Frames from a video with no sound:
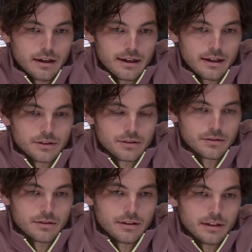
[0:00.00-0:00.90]
I
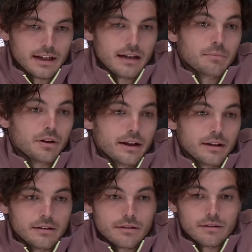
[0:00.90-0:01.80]
guess, the game
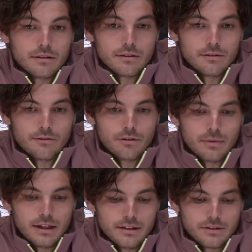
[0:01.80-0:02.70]
plan for
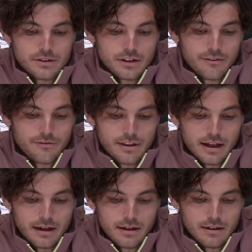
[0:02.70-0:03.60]
me is stuff
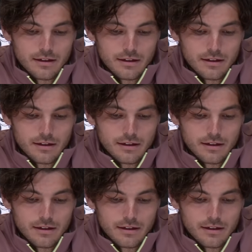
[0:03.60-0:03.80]
that